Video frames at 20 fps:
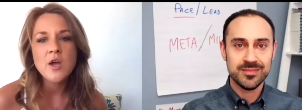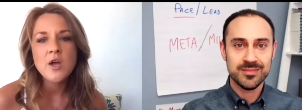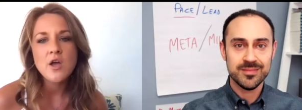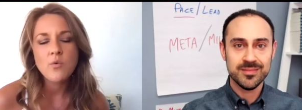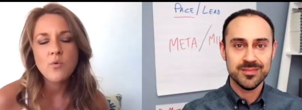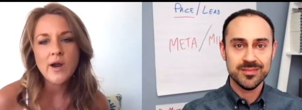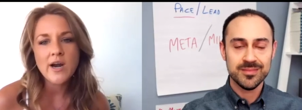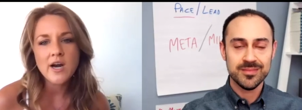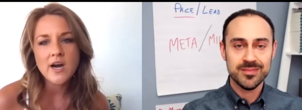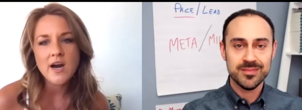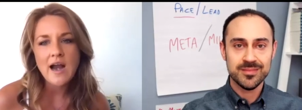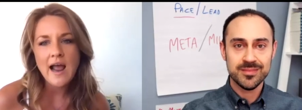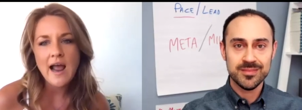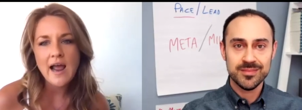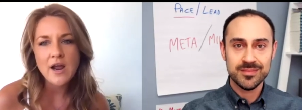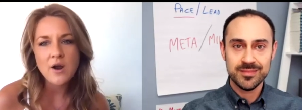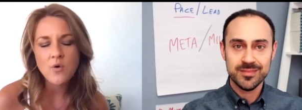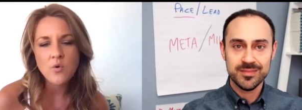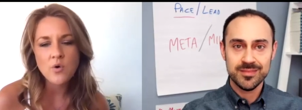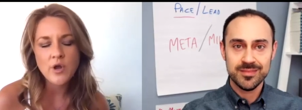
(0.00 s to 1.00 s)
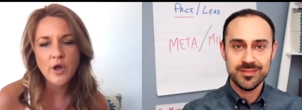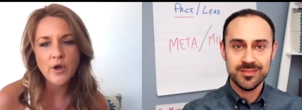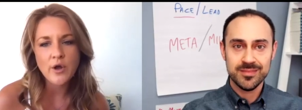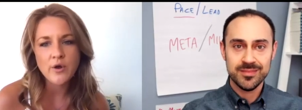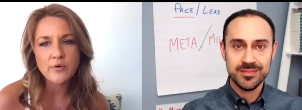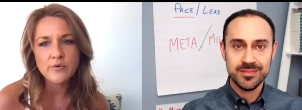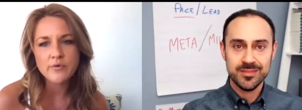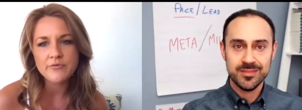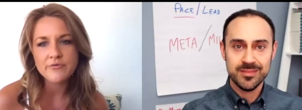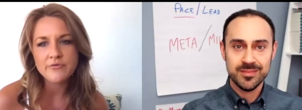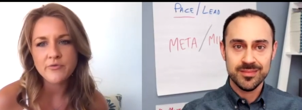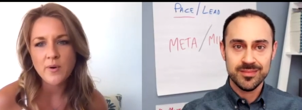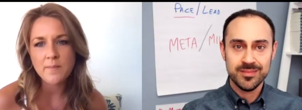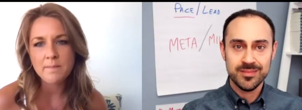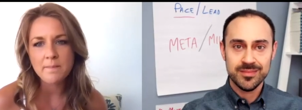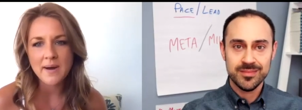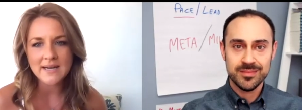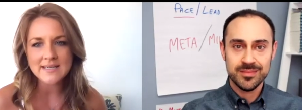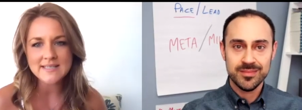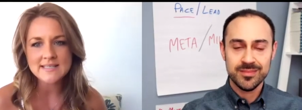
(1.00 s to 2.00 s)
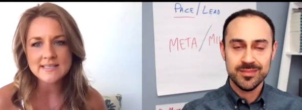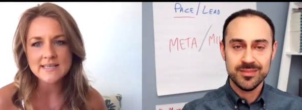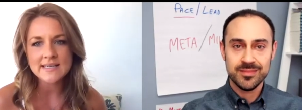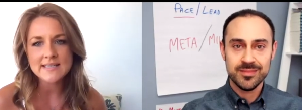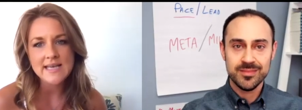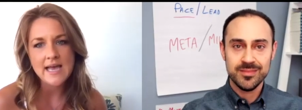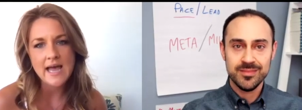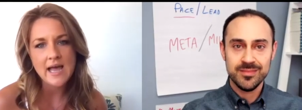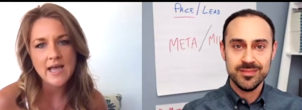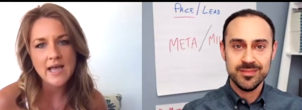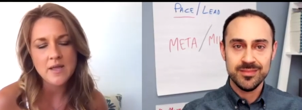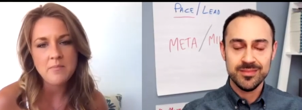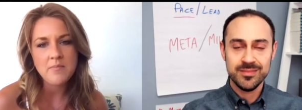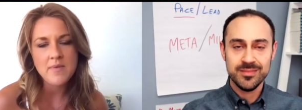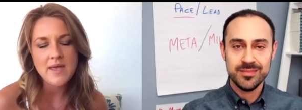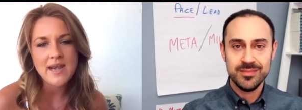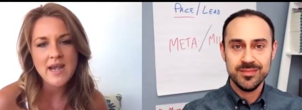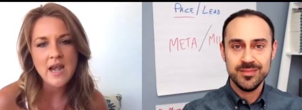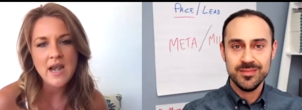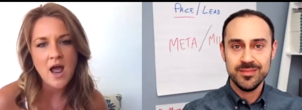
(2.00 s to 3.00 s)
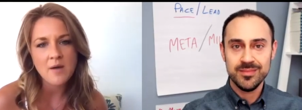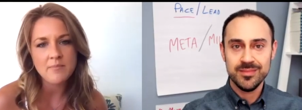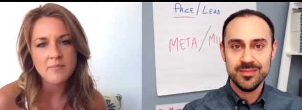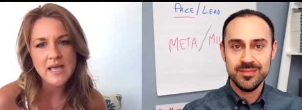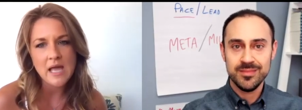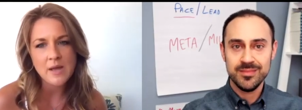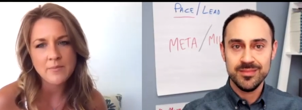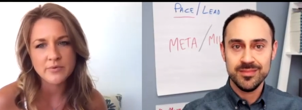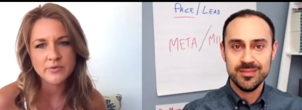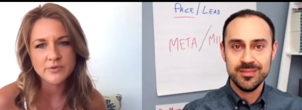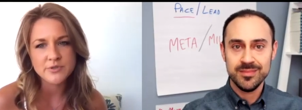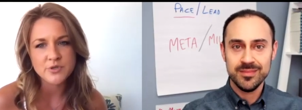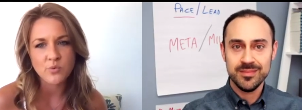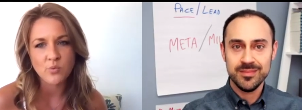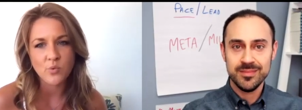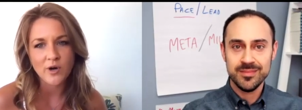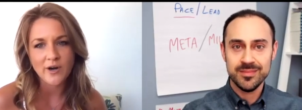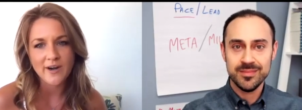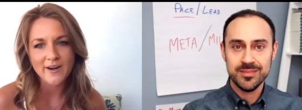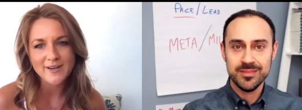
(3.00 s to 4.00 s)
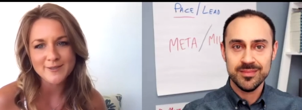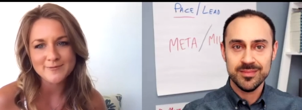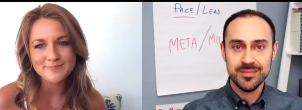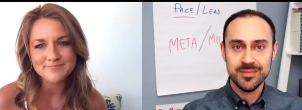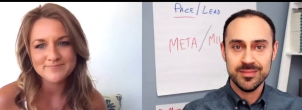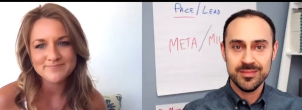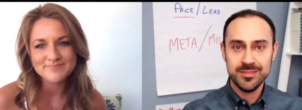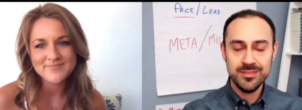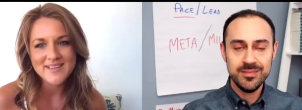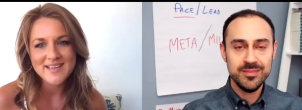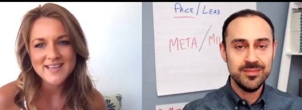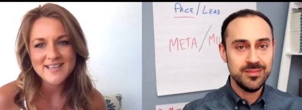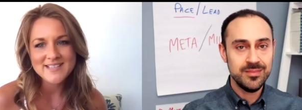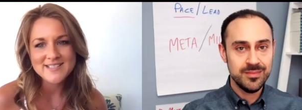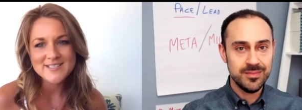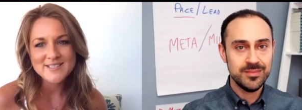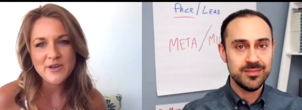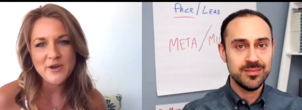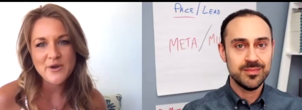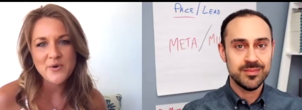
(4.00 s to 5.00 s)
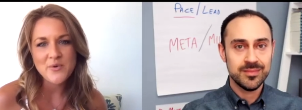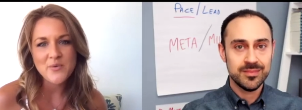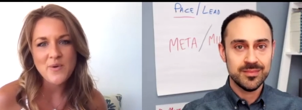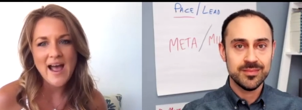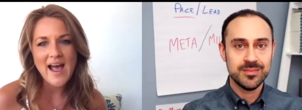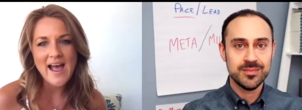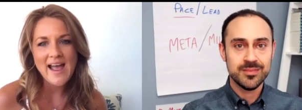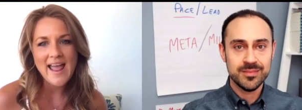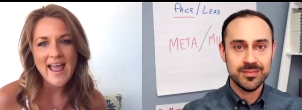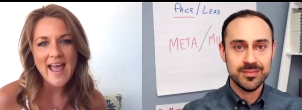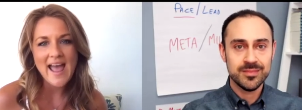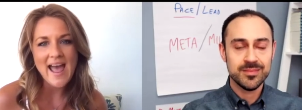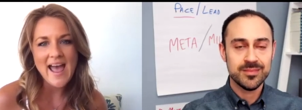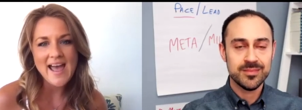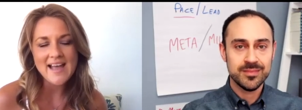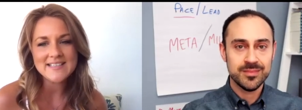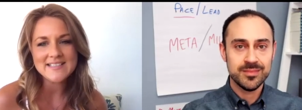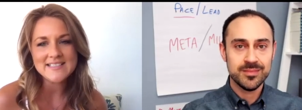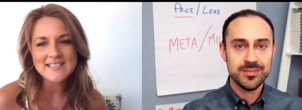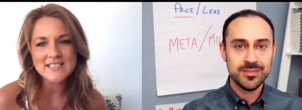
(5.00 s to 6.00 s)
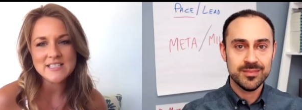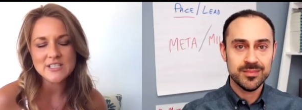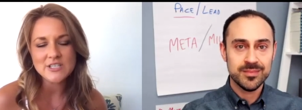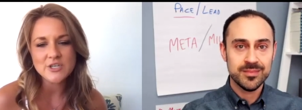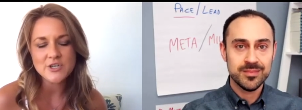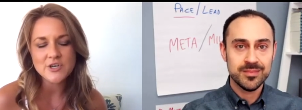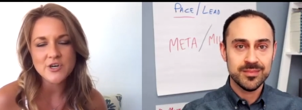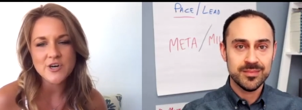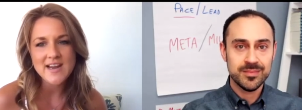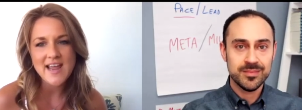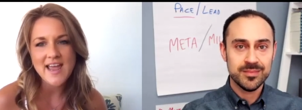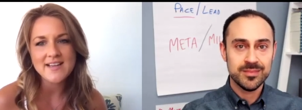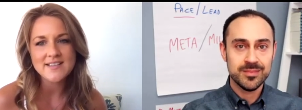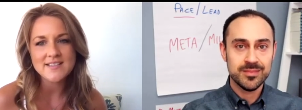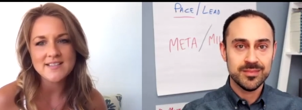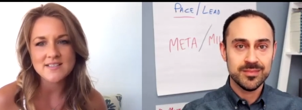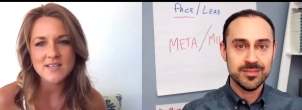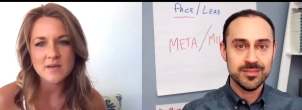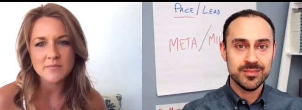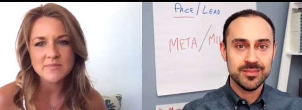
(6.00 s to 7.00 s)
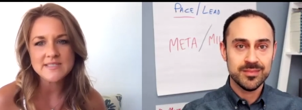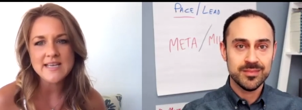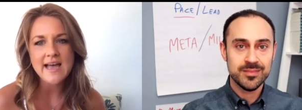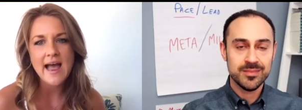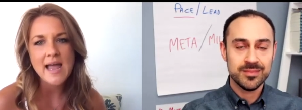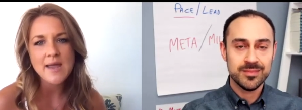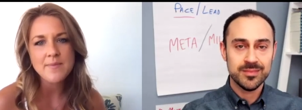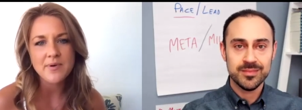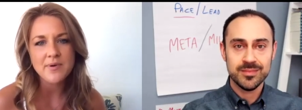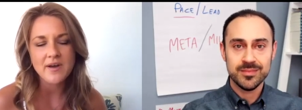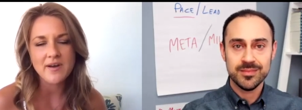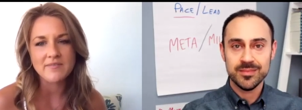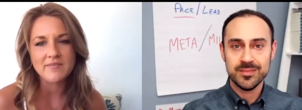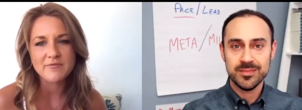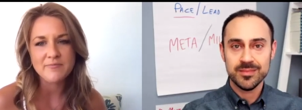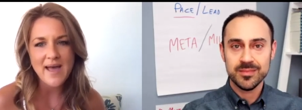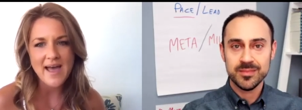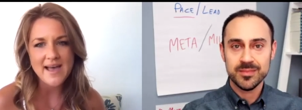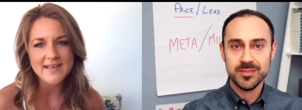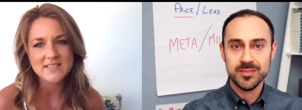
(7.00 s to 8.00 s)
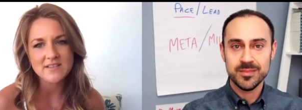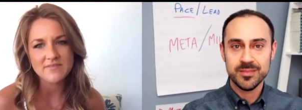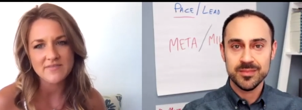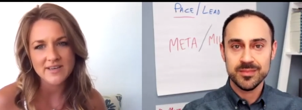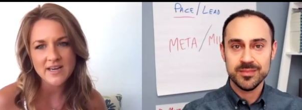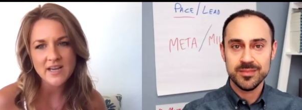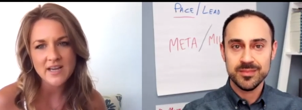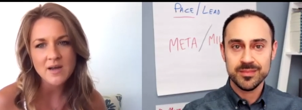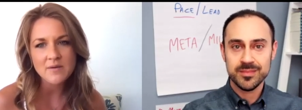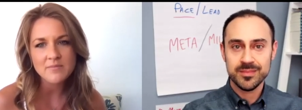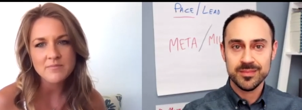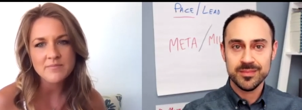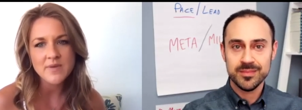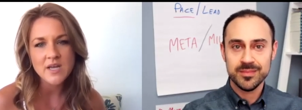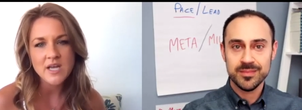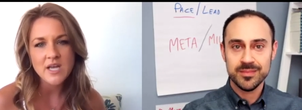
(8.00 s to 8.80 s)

Speaker 1: where I will go for months at a time and not be able to work. Mm-hmm. So I had to create some type of passive income